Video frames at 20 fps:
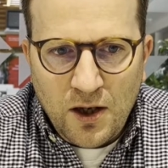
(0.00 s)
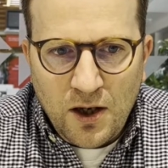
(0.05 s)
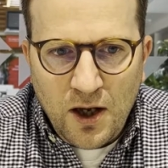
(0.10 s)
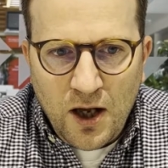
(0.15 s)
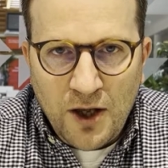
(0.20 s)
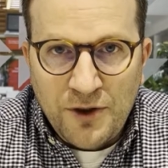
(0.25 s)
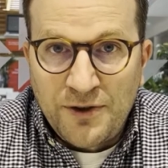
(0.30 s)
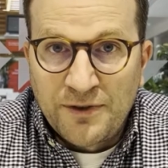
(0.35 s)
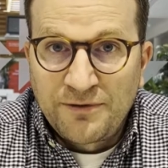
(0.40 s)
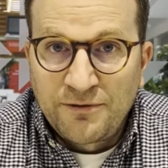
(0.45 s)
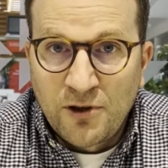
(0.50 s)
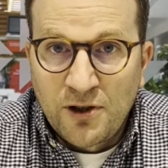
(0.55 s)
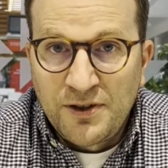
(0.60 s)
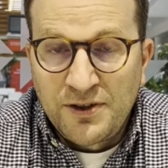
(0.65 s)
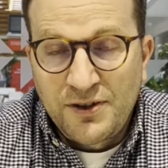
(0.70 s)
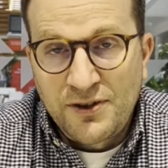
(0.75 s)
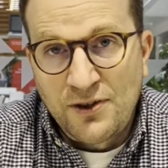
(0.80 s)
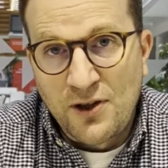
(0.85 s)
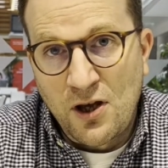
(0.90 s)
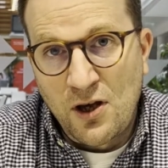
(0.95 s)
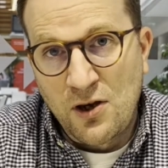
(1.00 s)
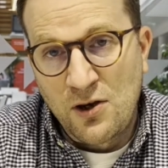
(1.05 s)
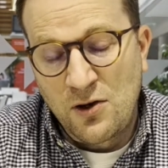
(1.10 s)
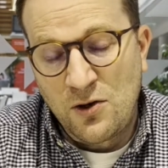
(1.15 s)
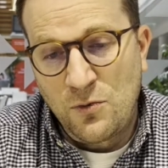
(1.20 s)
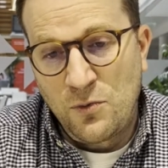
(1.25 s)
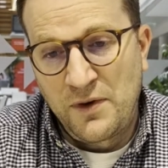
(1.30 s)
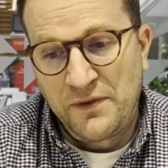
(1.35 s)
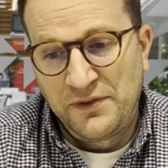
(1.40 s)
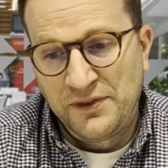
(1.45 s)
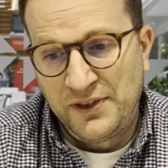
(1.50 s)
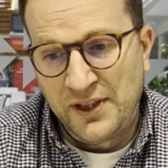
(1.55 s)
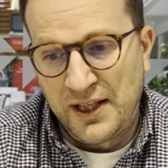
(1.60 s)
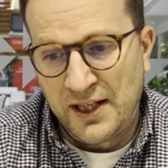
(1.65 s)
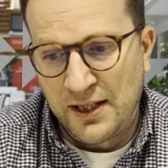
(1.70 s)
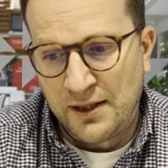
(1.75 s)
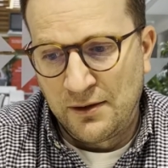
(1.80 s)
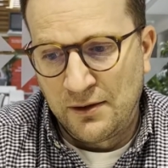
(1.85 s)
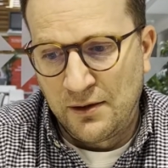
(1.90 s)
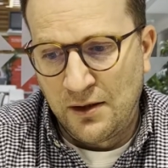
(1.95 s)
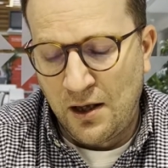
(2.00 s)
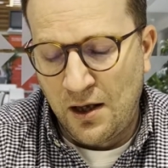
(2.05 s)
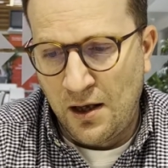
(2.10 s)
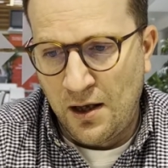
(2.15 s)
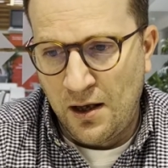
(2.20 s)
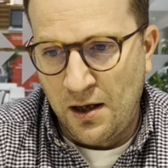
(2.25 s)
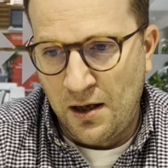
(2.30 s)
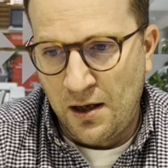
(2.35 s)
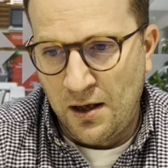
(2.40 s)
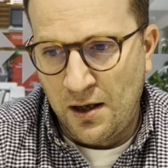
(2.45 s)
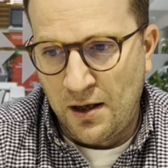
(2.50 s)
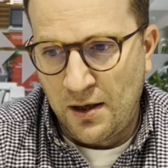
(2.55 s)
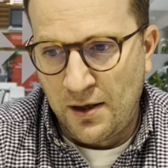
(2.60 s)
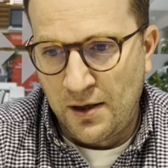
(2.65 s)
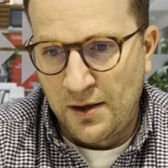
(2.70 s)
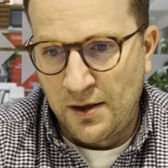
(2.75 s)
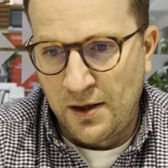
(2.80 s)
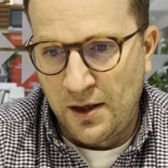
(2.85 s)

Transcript: At the front, though, we've seen a